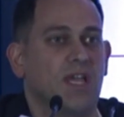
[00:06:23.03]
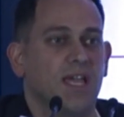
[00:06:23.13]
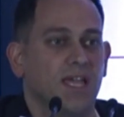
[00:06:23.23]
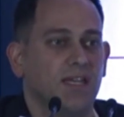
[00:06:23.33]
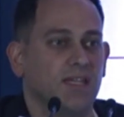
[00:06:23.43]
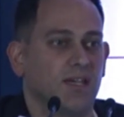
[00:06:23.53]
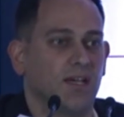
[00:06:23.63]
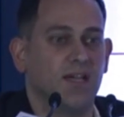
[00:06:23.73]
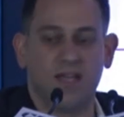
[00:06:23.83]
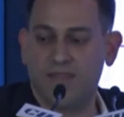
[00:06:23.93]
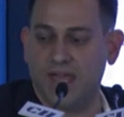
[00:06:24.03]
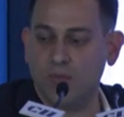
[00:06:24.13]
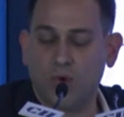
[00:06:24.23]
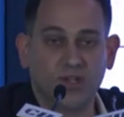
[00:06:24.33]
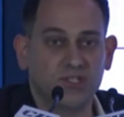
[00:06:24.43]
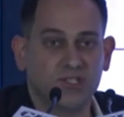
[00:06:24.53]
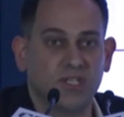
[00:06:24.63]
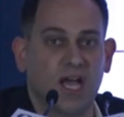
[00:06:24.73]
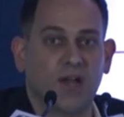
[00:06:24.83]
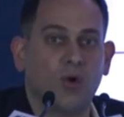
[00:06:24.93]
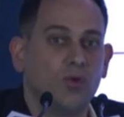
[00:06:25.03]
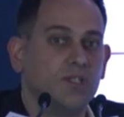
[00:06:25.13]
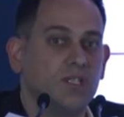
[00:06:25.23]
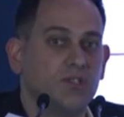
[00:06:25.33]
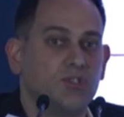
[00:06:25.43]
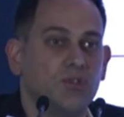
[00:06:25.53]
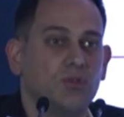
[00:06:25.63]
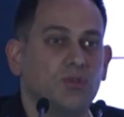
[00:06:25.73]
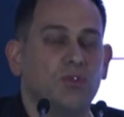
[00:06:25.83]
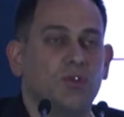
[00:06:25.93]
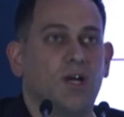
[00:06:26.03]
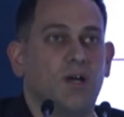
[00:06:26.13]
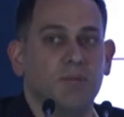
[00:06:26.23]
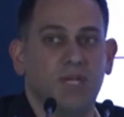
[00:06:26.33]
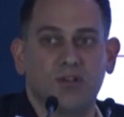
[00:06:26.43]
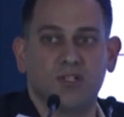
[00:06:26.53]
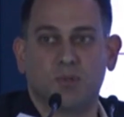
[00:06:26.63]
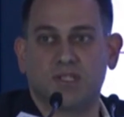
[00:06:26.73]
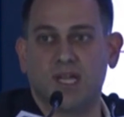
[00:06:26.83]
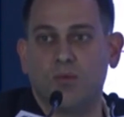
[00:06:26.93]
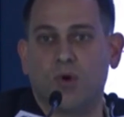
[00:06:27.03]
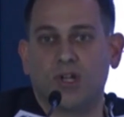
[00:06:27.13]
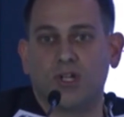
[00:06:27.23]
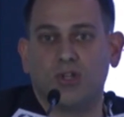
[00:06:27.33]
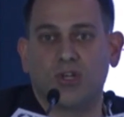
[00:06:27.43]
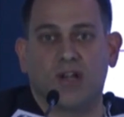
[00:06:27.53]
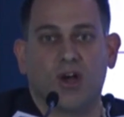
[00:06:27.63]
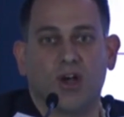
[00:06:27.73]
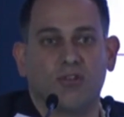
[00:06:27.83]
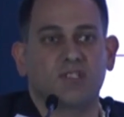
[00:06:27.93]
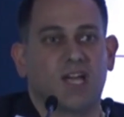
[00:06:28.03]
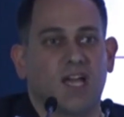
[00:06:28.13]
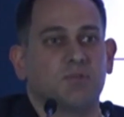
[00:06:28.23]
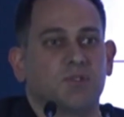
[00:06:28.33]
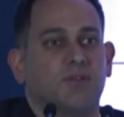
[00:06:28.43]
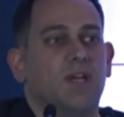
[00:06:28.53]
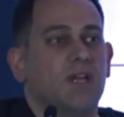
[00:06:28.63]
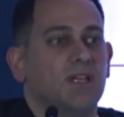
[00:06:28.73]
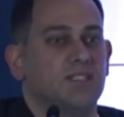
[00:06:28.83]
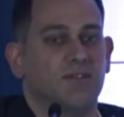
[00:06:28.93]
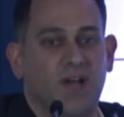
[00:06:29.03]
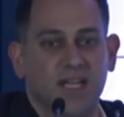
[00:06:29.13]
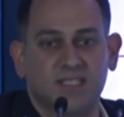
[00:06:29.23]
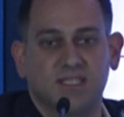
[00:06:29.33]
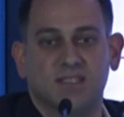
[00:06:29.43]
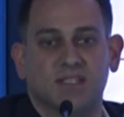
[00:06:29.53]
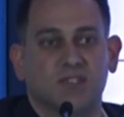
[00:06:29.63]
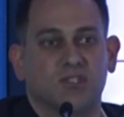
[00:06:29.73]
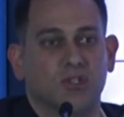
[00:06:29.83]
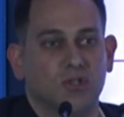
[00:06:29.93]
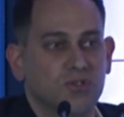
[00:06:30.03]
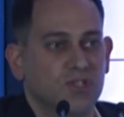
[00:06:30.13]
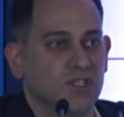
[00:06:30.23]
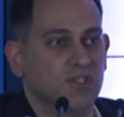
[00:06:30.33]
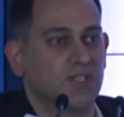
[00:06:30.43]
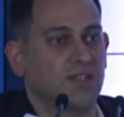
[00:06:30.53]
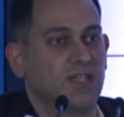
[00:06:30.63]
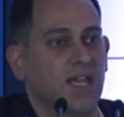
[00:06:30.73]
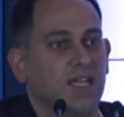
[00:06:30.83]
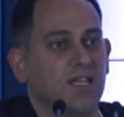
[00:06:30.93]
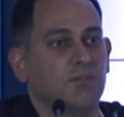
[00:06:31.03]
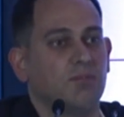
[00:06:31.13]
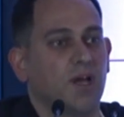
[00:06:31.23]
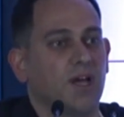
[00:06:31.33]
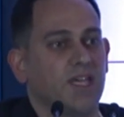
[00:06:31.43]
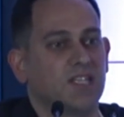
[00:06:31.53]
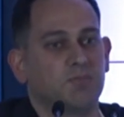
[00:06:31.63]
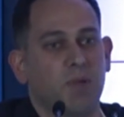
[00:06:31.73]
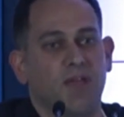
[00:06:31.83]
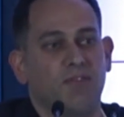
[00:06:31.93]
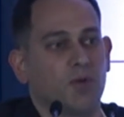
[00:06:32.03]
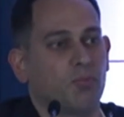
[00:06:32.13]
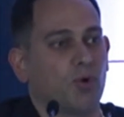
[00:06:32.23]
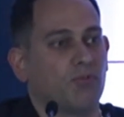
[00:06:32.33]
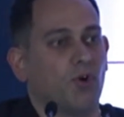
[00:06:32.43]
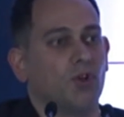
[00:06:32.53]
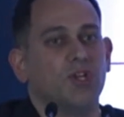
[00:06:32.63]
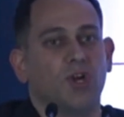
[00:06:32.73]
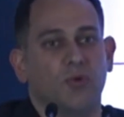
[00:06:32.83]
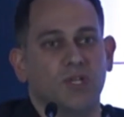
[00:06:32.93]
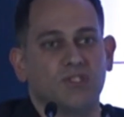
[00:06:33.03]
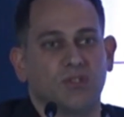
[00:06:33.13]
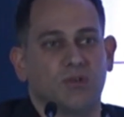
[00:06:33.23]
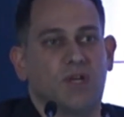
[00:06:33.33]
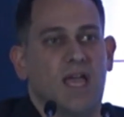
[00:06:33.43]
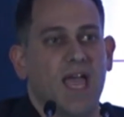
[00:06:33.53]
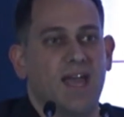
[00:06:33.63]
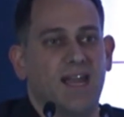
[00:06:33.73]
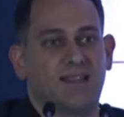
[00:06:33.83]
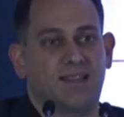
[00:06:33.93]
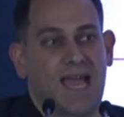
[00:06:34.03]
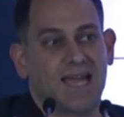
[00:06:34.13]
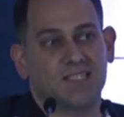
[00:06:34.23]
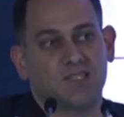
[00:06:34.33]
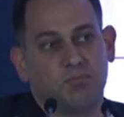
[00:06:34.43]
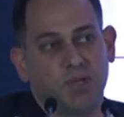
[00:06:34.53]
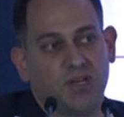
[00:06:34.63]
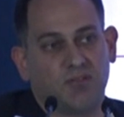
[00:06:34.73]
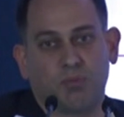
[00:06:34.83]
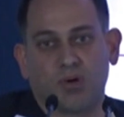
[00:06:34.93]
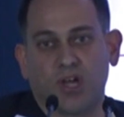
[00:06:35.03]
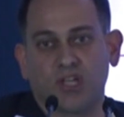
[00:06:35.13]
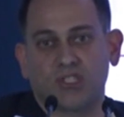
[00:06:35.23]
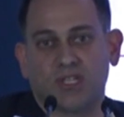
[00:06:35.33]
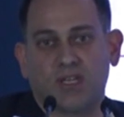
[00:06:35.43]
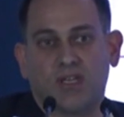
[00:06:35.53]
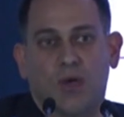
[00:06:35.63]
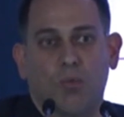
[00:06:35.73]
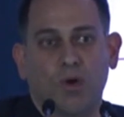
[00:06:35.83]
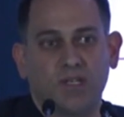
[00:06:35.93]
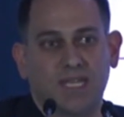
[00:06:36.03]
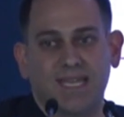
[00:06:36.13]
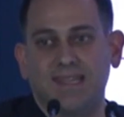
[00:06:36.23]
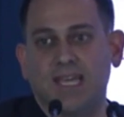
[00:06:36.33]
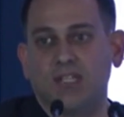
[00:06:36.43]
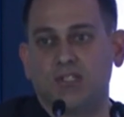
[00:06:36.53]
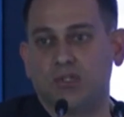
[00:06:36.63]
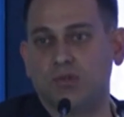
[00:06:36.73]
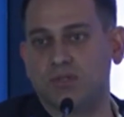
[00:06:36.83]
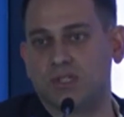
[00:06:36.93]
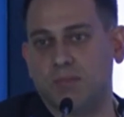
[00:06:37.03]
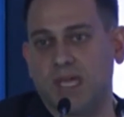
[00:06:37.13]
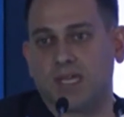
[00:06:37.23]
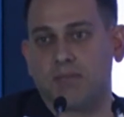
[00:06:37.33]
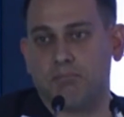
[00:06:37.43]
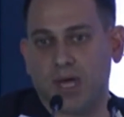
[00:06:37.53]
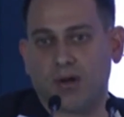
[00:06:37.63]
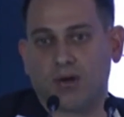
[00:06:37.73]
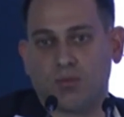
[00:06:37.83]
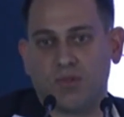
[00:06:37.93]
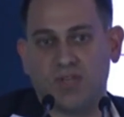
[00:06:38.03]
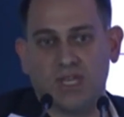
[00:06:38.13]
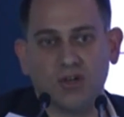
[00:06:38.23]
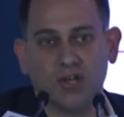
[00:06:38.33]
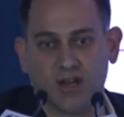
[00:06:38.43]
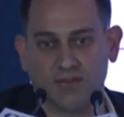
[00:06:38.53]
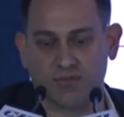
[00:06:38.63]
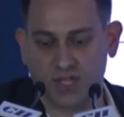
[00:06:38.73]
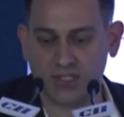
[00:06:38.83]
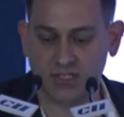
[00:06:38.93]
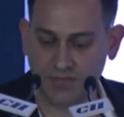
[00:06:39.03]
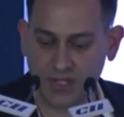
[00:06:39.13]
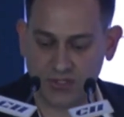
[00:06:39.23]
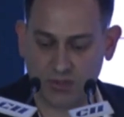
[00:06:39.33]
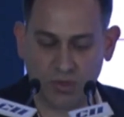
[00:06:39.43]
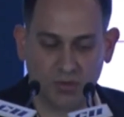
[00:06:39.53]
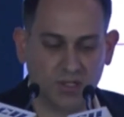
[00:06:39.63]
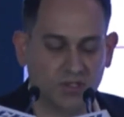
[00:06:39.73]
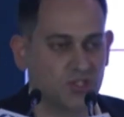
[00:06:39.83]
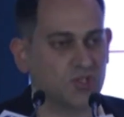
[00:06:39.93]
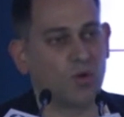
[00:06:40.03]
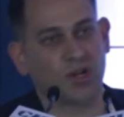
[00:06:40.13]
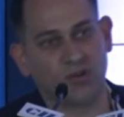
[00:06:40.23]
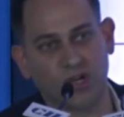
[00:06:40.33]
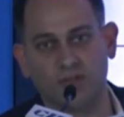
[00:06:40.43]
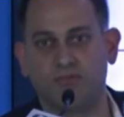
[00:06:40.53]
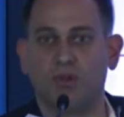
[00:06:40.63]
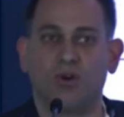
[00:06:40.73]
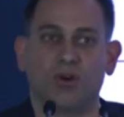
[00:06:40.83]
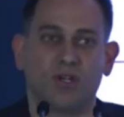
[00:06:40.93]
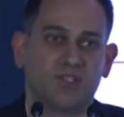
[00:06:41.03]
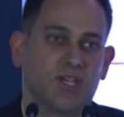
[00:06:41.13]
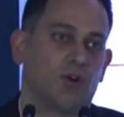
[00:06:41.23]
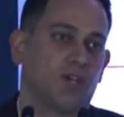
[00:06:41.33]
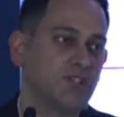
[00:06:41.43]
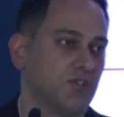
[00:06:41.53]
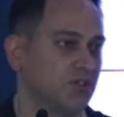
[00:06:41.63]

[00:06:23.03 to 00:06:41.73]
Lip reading: India. They want to not only do meters, but they want to look at other types of devices and solutions that they can expand their portfolio into. And at that speed of production, what can they do to make it better with the Internet of Things? So we were just walking around the floor and say, okay, so